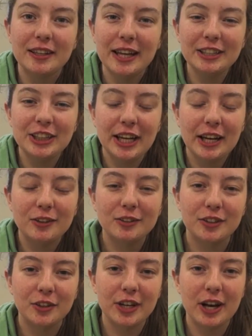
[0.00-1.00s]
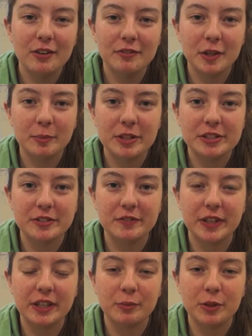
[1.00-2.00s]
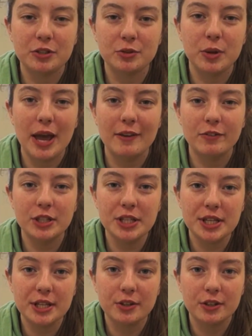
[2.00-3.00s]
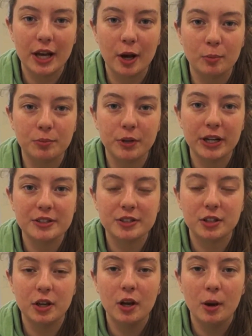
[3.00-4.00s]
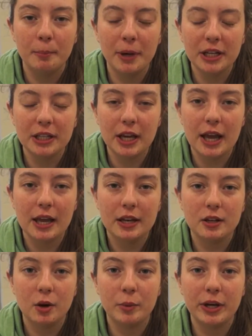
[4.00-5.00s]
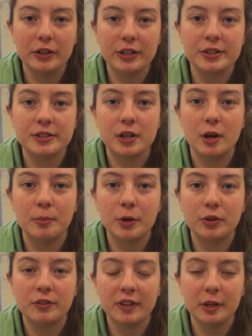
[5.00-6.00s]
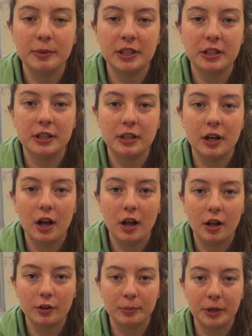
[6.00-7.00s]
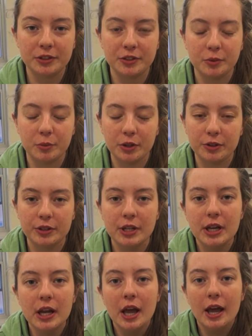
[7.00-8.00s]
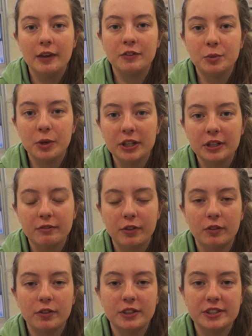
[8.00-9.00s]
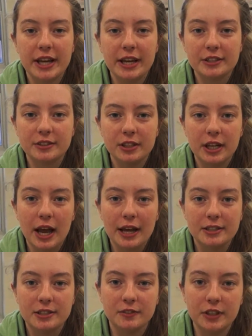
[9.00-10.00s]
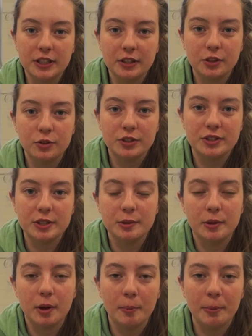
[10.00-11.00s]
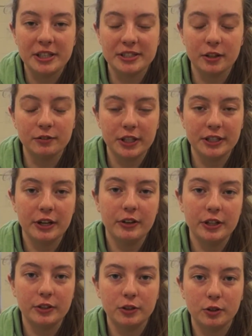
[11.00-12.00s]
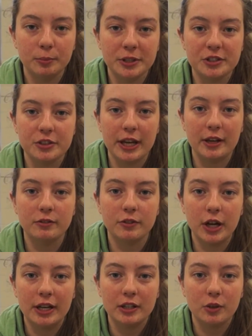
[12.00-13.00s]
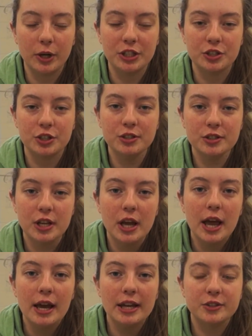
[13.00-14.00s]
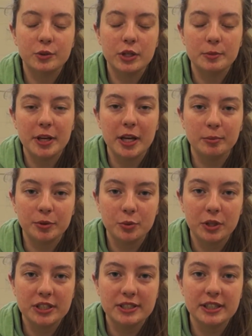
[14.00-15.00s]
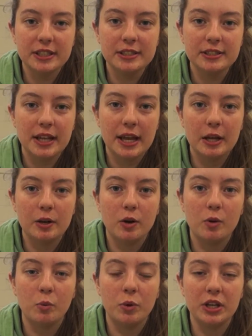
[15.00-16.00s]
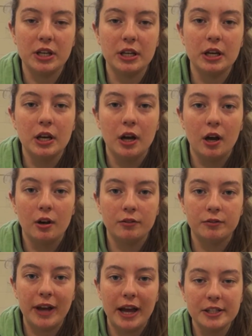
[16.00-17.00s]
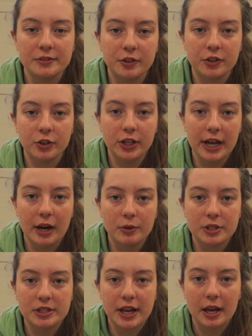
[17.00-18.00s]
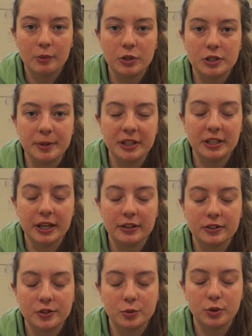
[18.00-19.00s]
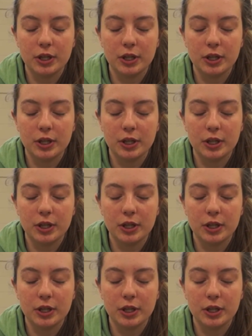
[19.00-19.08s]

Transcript: Hey JL, 30 Hour Famine is an event that we do every year to help raise money and awareness about the famine in other parts of the world. If you want to get involved in this excellent activity, you can see myself, Danielle Hill, or Mr. Down for any questions. It's going to be April 26th, and we fast for 30 hours, and we spend the night at the school,